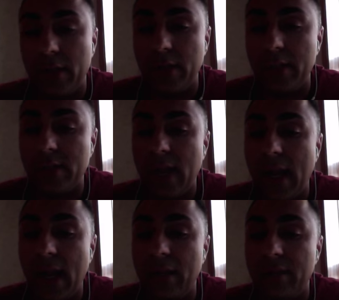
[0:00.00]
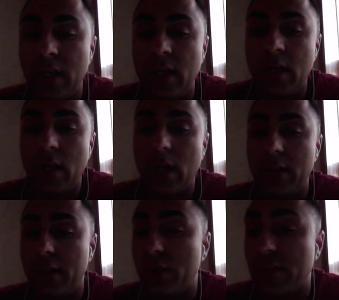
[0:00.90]
you need to have
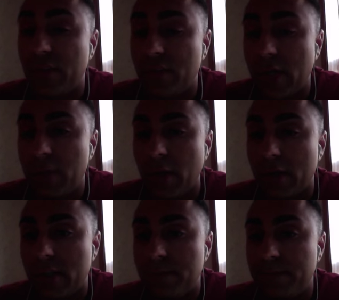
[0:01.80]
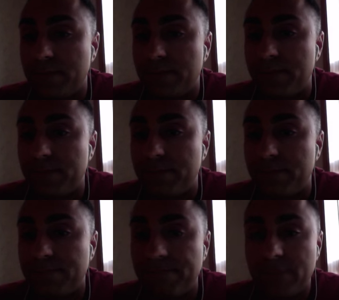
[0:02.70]
the use of the trademarks.
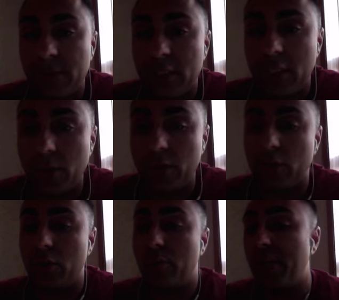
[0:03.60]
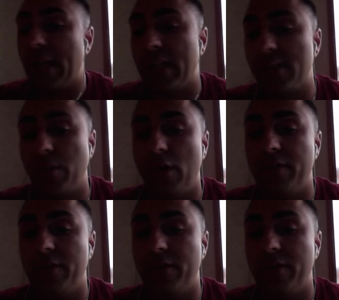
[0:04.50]
So you'll be paying a small